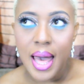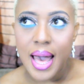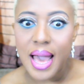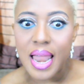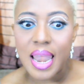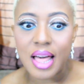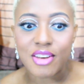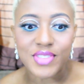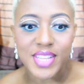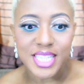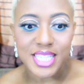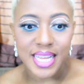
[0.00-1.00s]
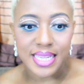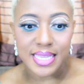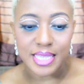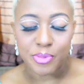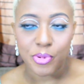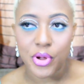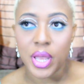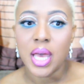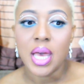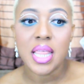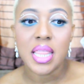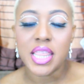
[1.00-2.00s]
I love this setting spray.
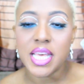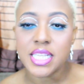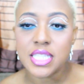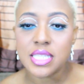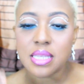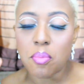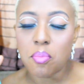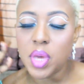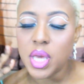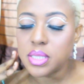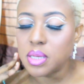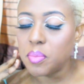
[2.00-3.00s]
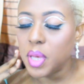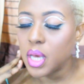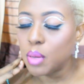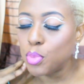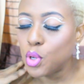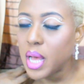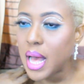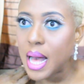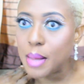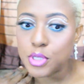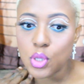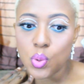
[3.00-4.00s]
This makes your makeup look
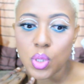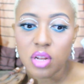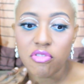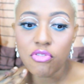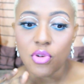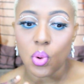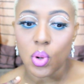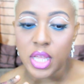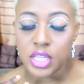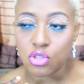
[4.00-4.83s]
absolutely flawless.